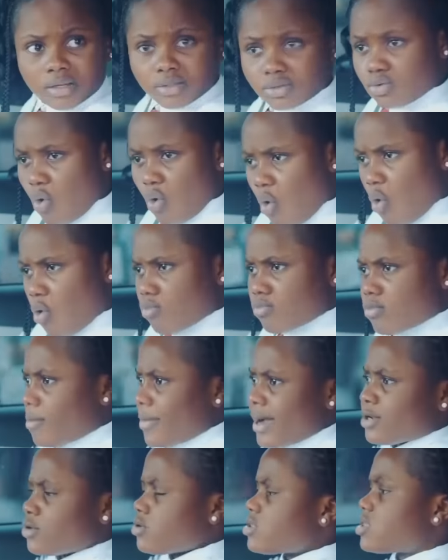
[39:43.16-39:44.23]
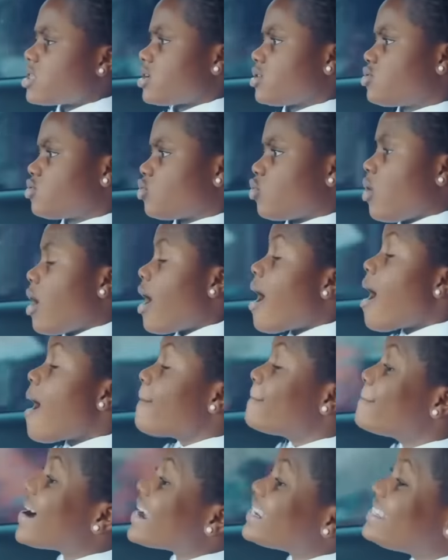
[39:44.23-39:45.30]
No, Mom, I don't think so.
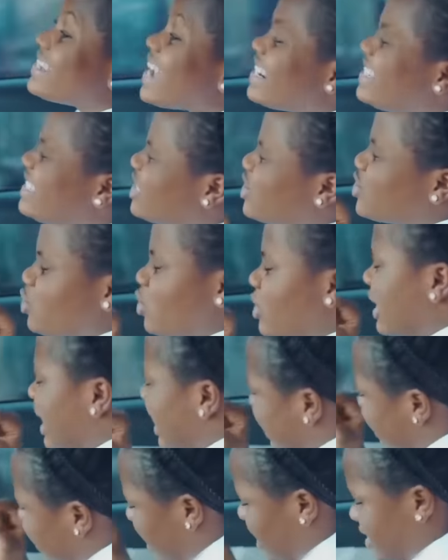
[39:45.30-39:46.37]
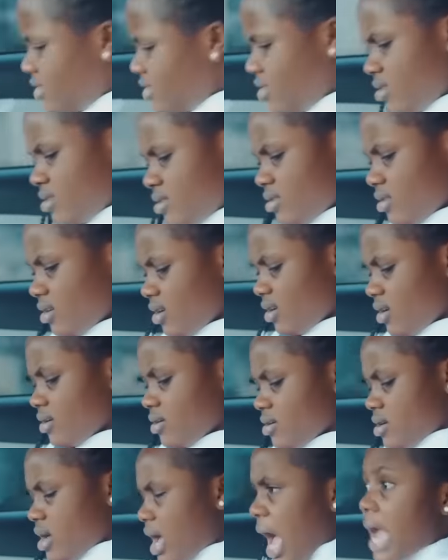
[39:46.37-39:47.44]
My dad is not like that.
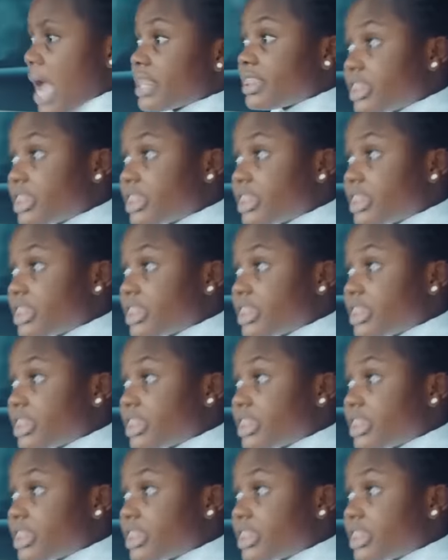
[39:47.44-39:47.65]
I